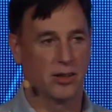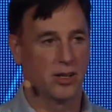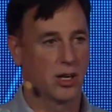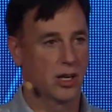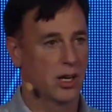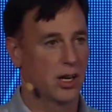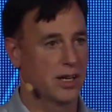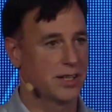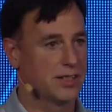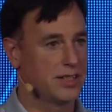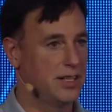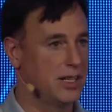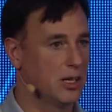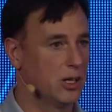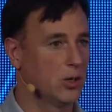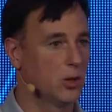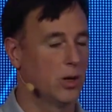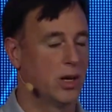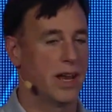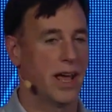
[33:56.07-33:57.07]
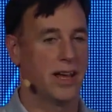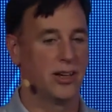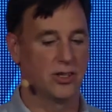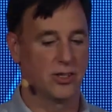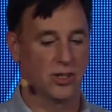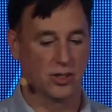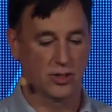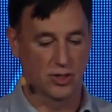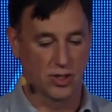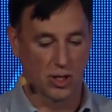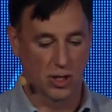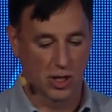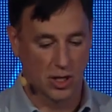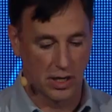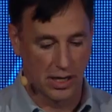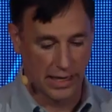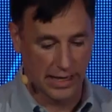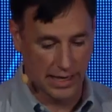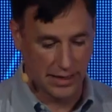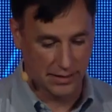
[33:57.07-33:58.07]
They're going to steal credentials. They're going
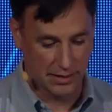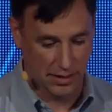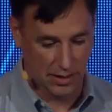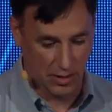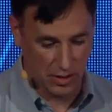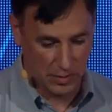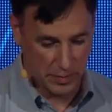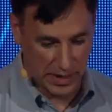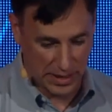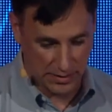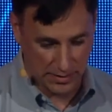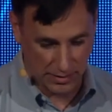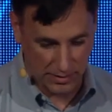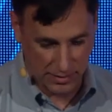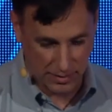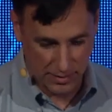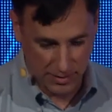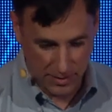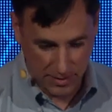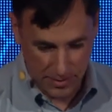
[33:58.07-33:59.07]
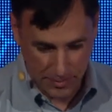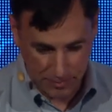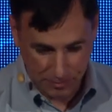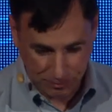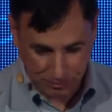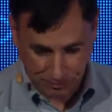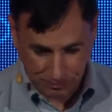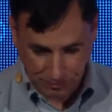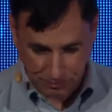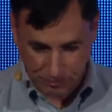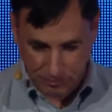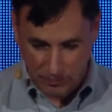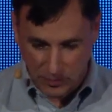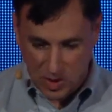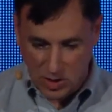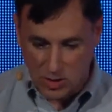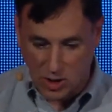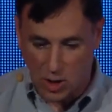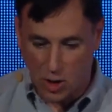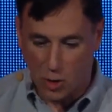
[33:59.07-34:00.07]
to get to those pieces.
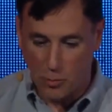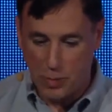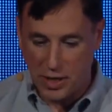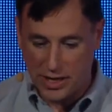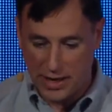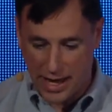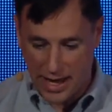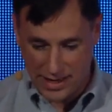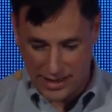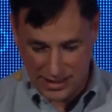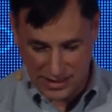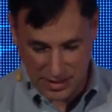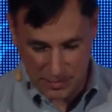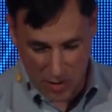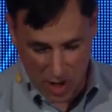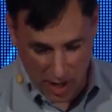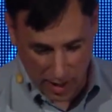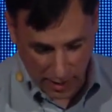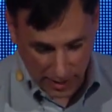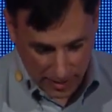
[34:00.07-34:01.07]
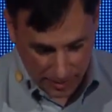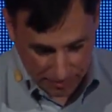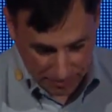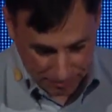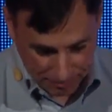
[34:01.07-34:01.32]
So don't be that easy mark.